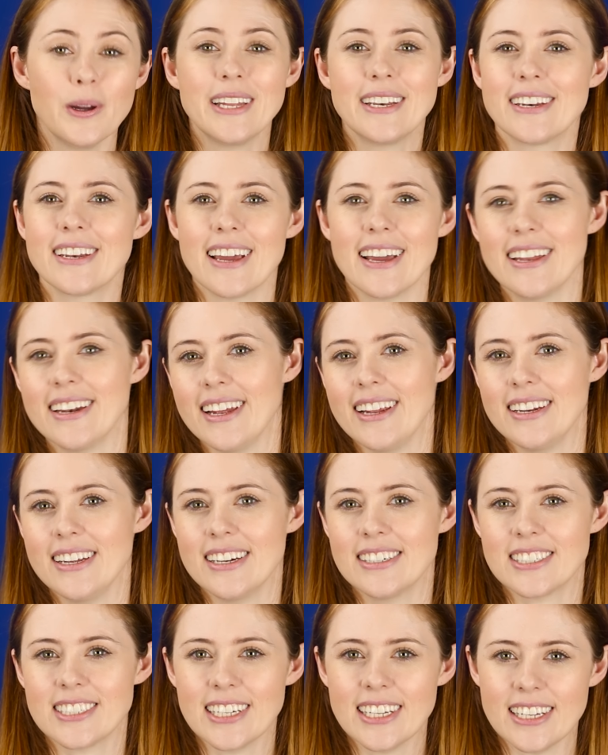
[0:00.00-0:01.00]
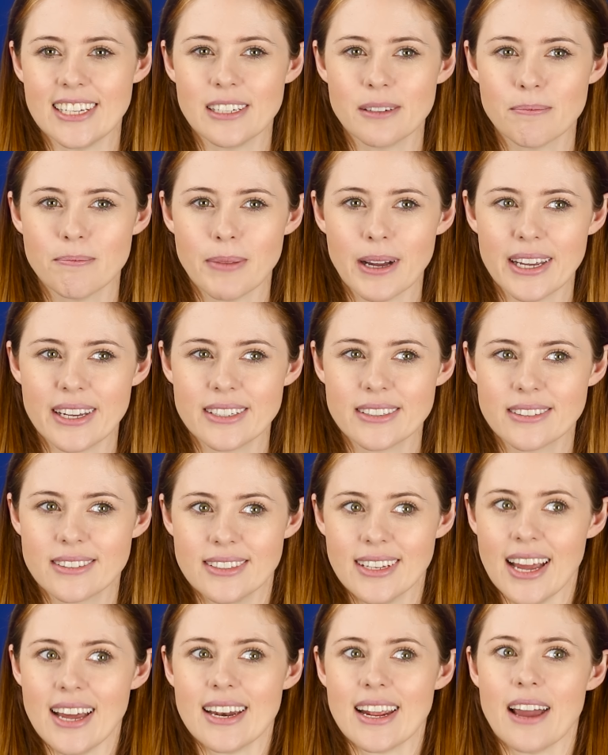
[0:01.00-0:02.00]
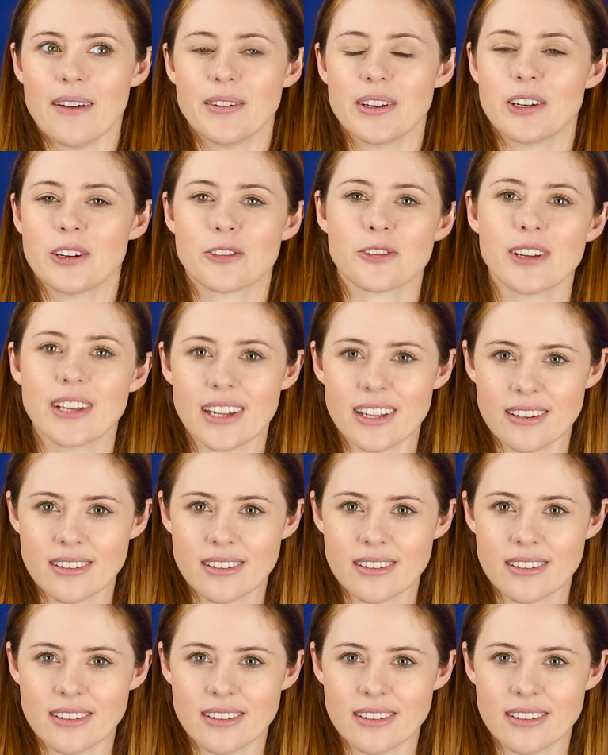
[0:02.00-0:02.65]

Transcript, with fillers: win at A D H D, by not having to treat